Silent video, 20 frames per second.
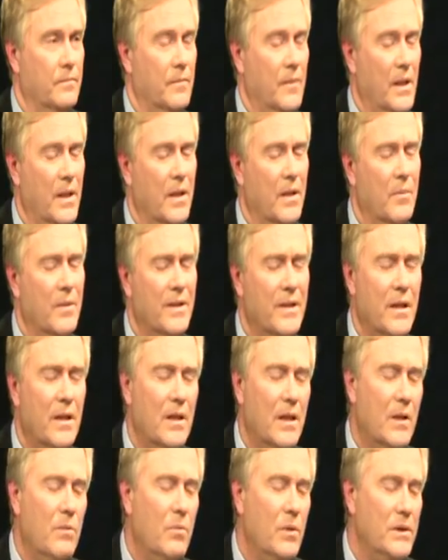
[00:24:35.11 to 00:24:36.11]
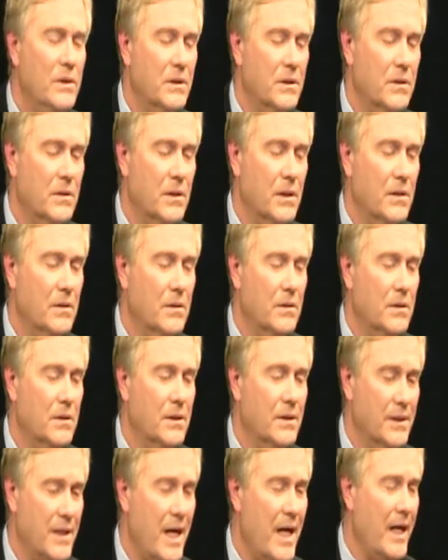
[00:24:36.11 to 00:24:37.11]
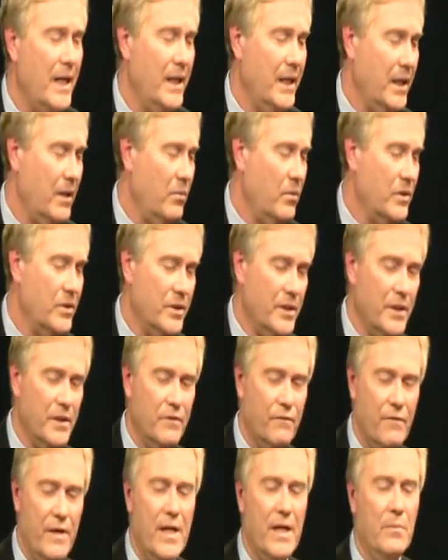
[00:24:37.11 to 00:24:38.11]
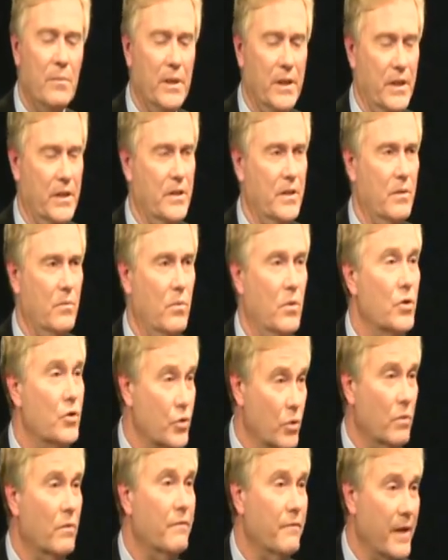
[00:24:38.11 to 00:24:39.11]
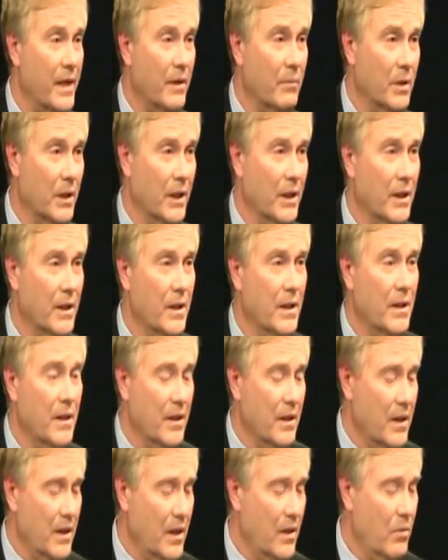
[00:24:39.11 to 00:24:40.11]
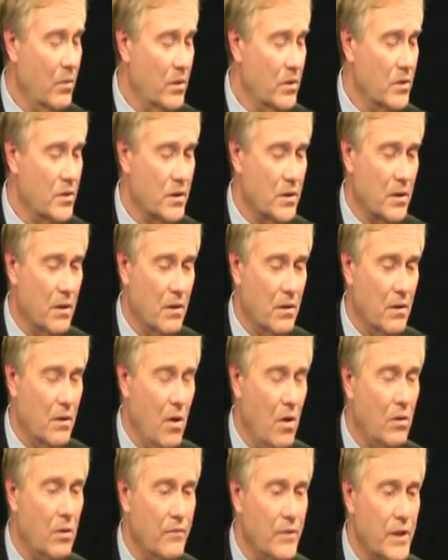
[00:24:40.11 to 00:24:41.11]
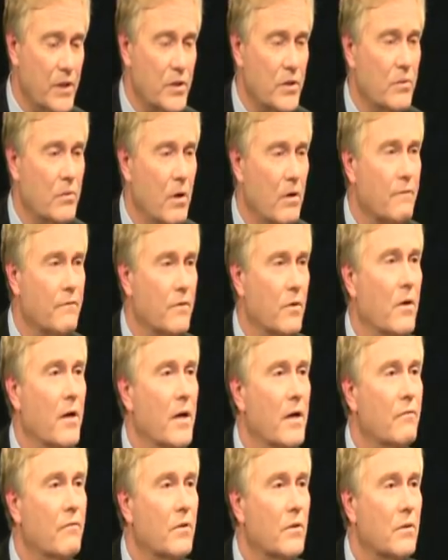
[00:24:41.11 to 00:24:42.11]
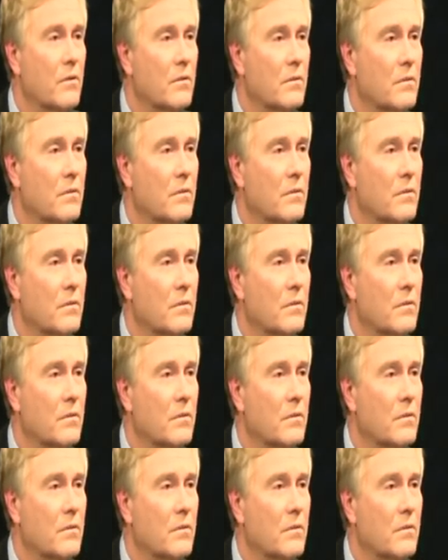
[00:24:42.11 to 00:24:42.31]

Yeah, but then it was society. It was these families. It was your family. It was all of these who are forever